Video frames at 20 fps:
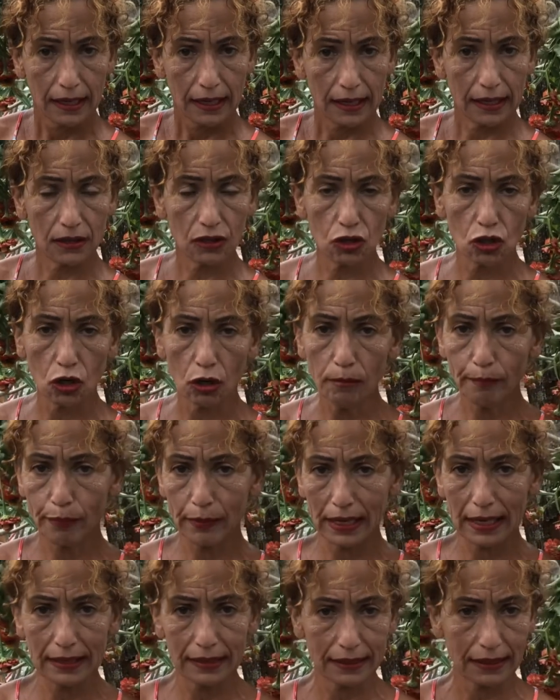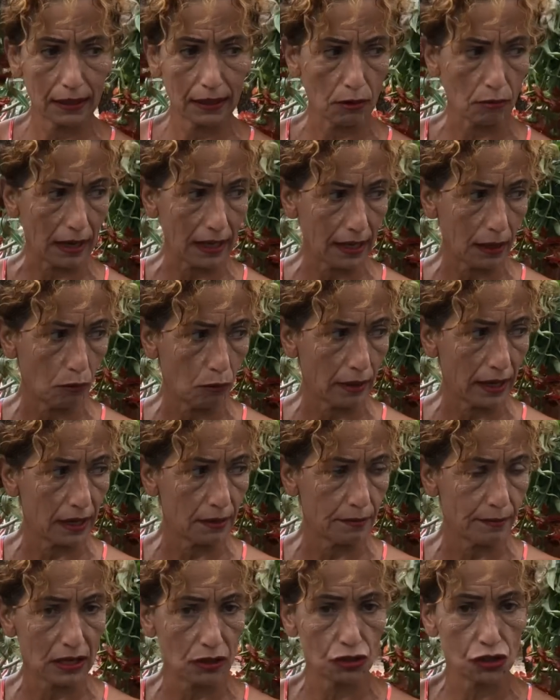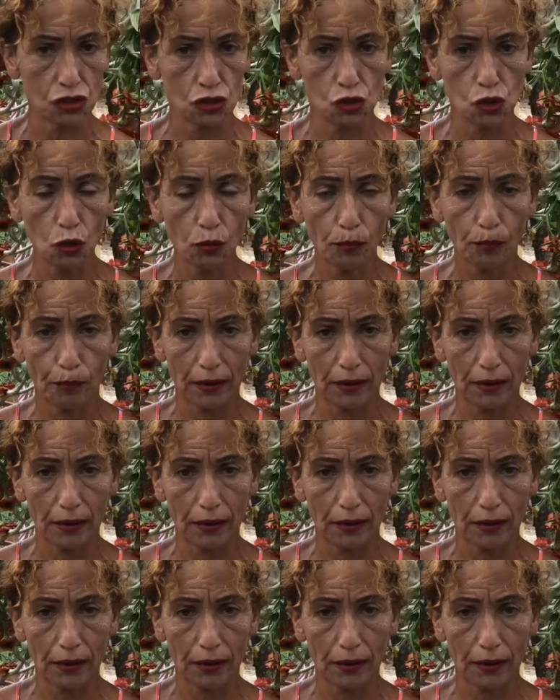And don't plant it right away, because if you